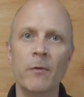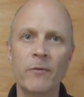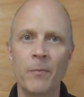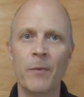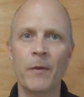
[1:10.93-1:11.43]
is
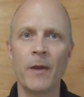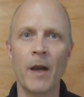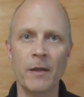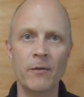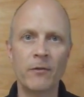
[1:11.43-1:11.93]
something that
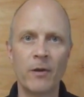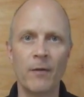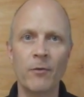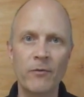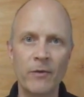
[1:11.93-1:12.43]
I
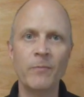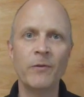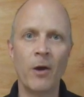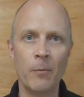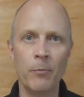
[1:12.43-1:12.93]
discovered seems
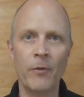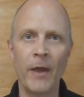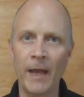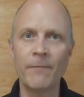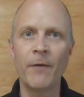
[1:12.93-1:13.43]
to help with a
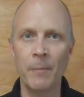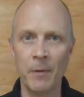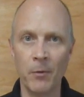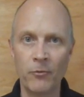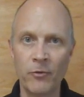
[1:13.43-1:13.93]
hand
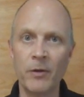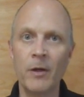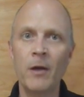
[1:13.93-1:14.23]
flapping motion,